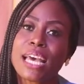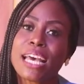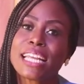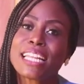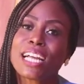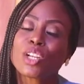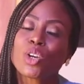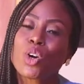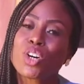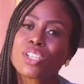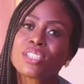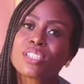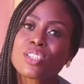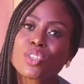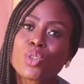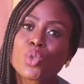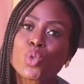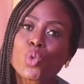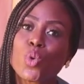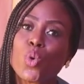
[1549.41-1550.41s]
that causes
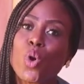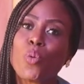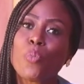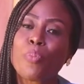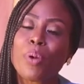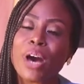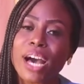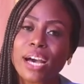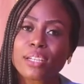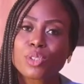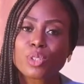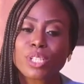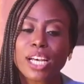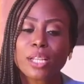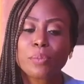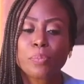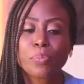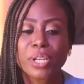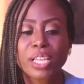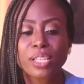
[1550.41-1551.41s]
you to go back to
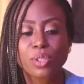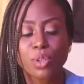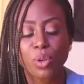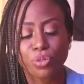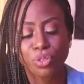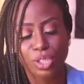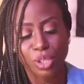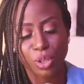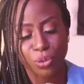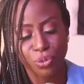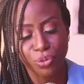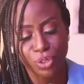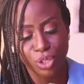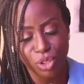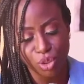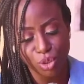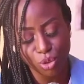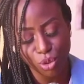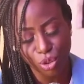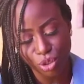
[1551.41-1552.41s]
that place of self
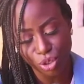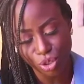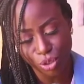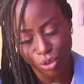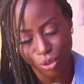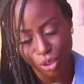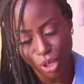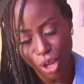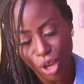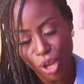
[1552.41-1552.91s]
destruction,